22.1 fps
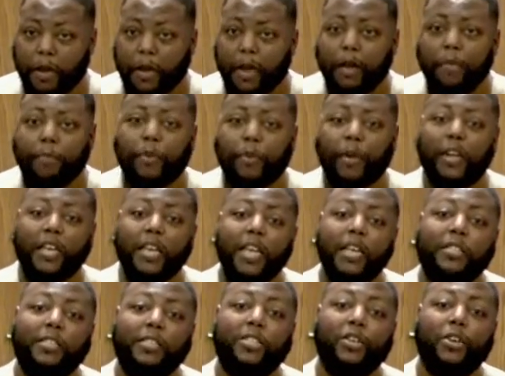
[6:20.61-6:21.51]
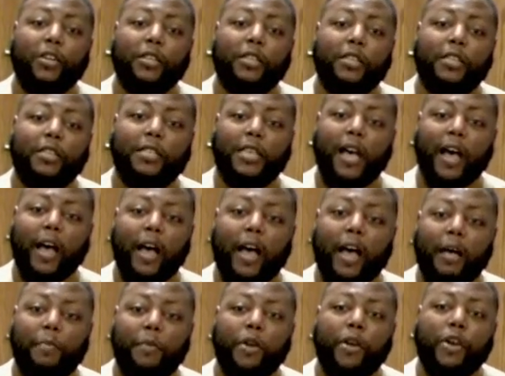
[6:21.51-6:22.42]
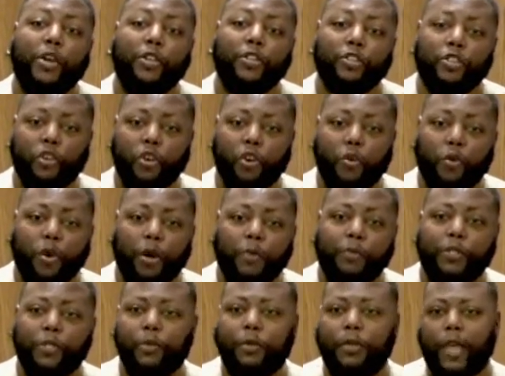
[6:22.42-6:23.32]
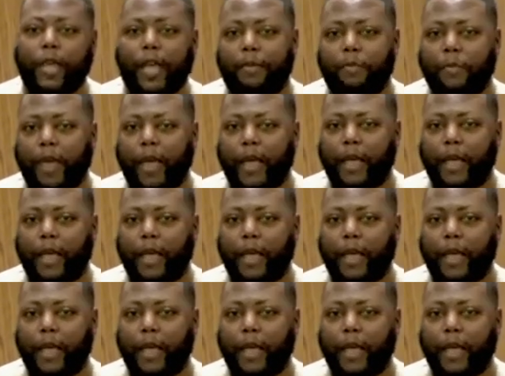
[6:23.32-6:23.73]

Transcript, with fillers: but he took the time to go up to that man